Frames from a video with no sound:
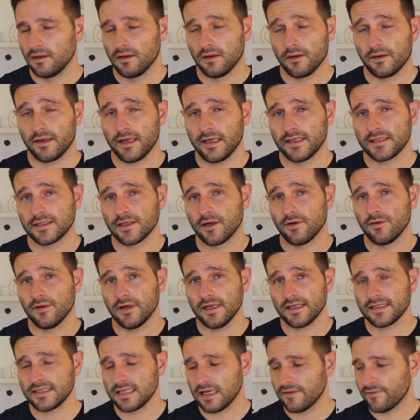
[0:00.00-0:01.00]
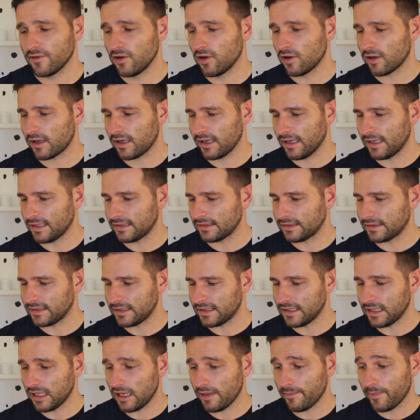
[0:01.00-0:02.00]
Okay, so let's have a look at
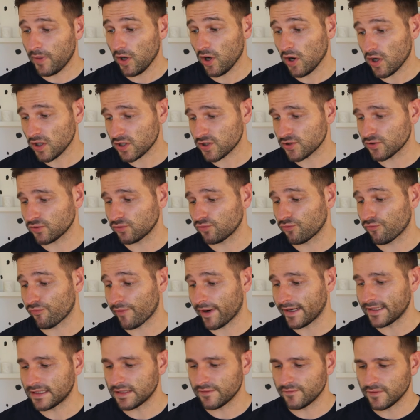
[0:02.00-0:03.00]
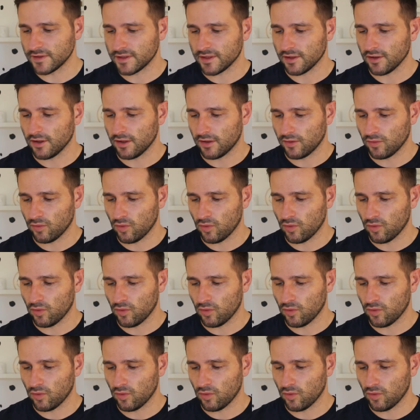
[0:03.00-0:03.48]
the personal rate of return,